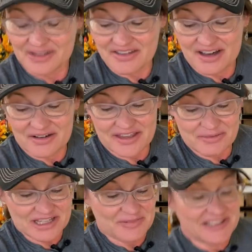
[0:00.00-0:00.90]
I thought that
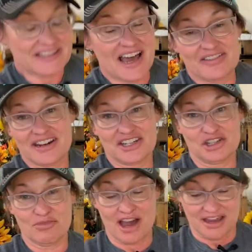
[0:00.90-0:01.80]
must be a sign that I
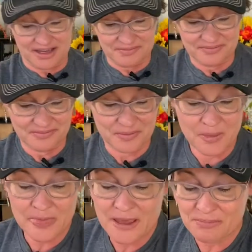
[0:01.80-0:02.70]
should buy it.
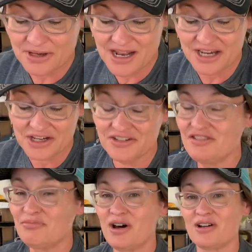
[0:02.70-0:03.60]
But I couldn't
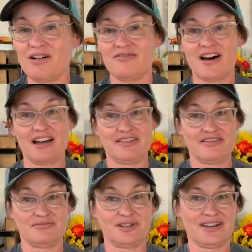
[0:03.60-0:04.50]
have bought all five of
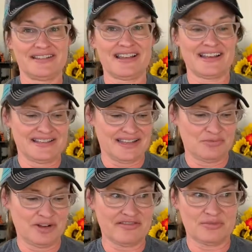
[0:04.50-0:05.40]
them because, like I said,
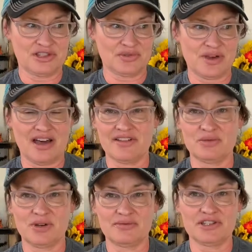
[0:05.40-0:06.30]
one of them was 12 and
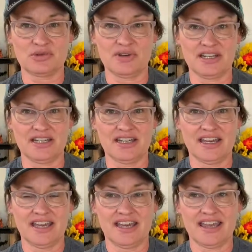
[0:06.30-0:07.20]
one was 20.
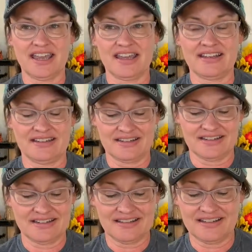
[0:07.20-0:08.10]
And
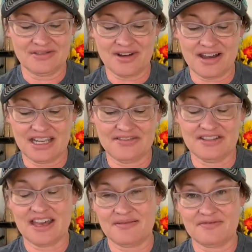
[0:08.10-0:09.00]
they're not even
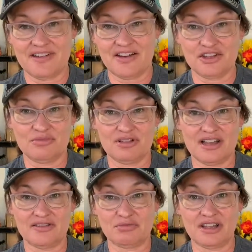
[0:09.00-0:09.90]
that valuable
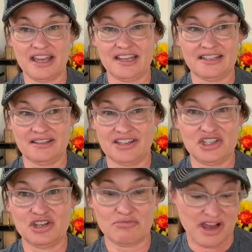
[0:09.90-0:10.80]
of a plate because
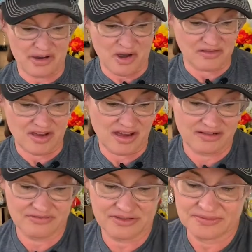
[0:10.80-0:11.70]
you can buy them
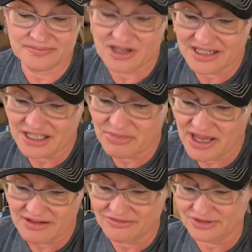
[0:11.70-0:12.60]
online for on
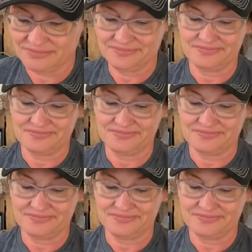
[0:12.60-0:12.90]
eBay for